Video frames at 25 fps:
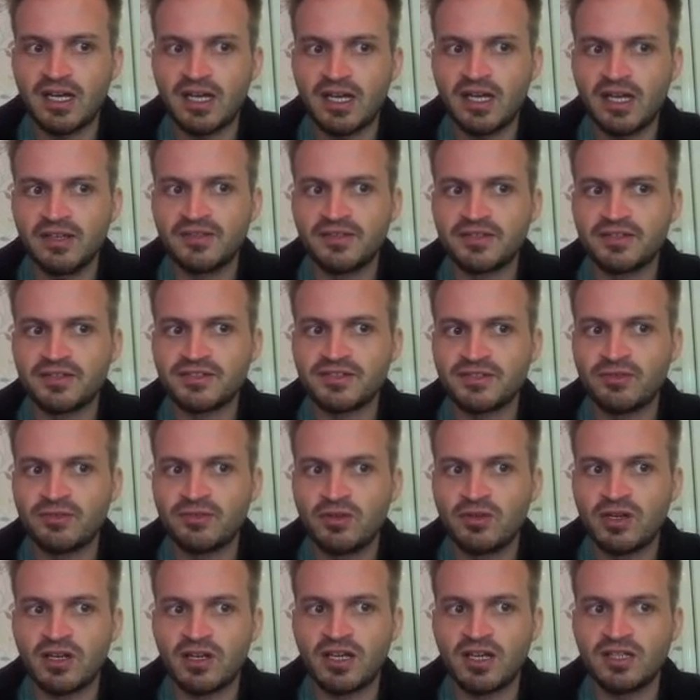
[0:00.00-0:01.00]

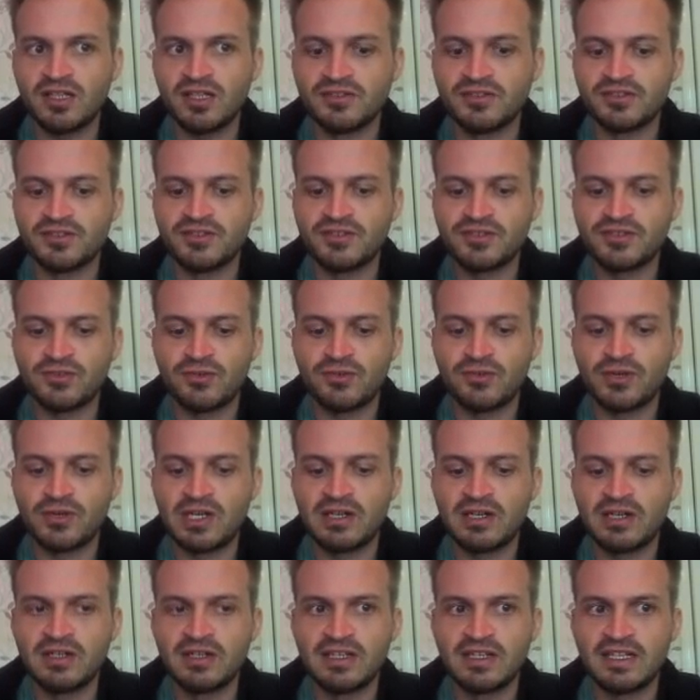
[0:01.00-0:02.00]
underscore
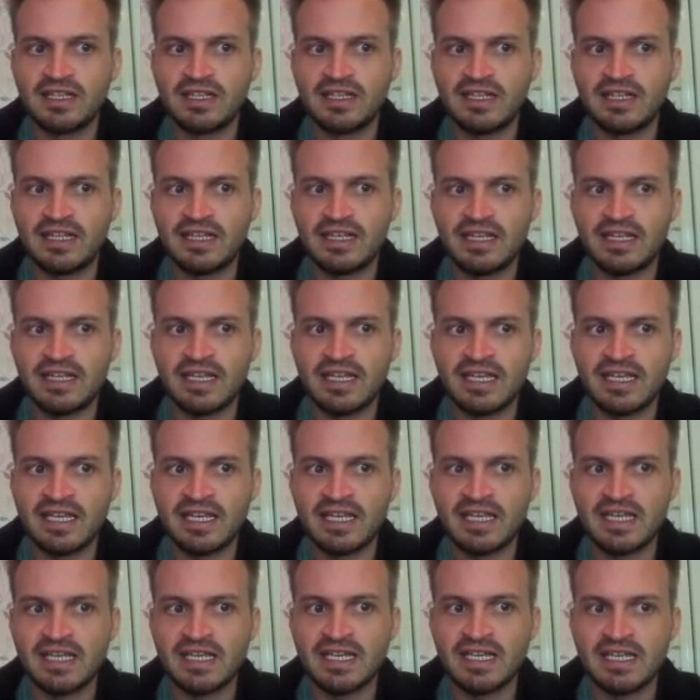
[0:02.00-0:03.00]
underscore
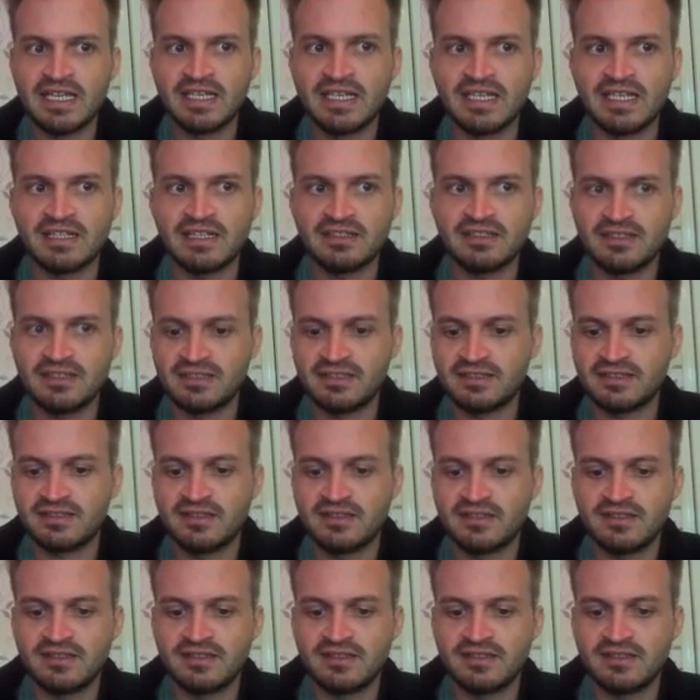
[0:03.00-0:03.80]
init